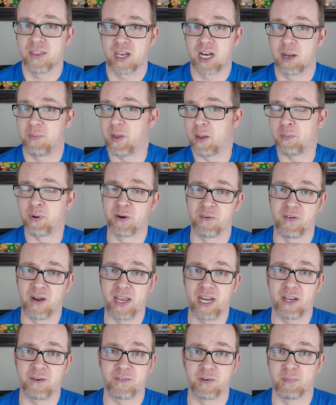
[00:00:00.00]
that I've been
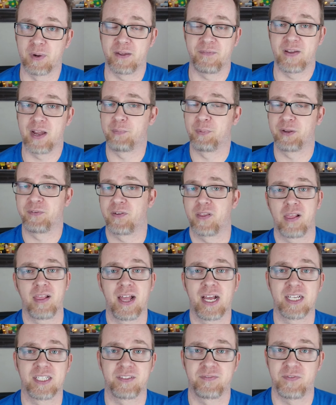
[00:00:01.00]
providing for my family for the
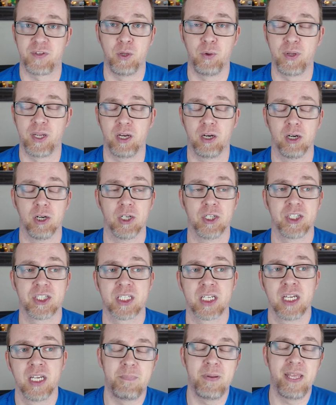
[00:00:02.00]
last few
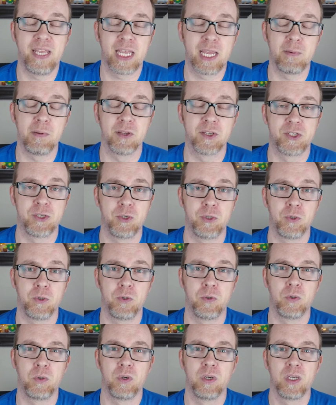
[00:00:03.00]
years. And being able
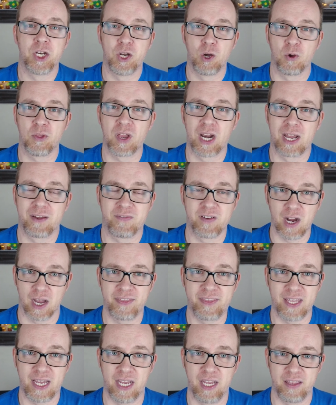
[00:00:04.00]
to know that I've
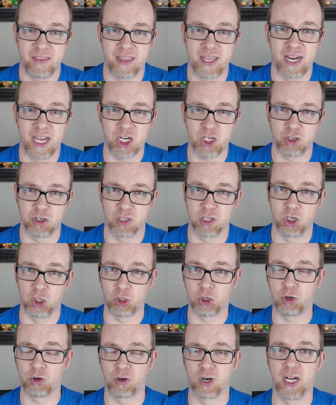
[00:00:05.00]
got that extra
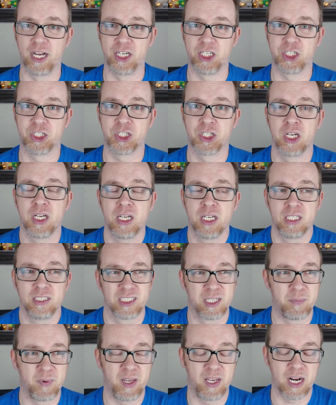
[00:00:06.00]
little crutch.
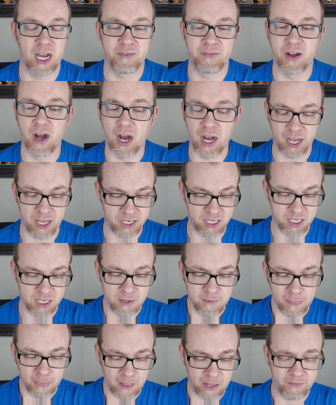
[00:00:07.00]
I've got
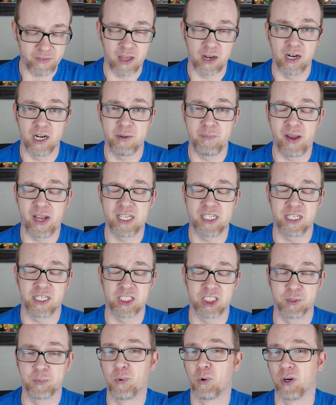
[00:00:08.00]
an
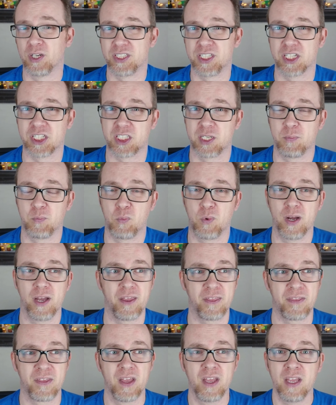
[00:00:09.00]
amazing support system
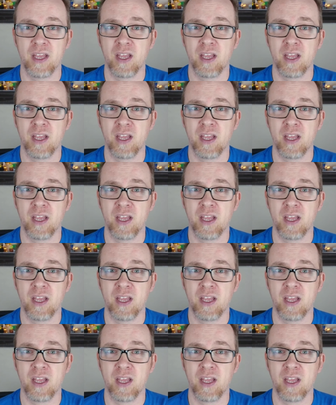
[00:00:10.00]
with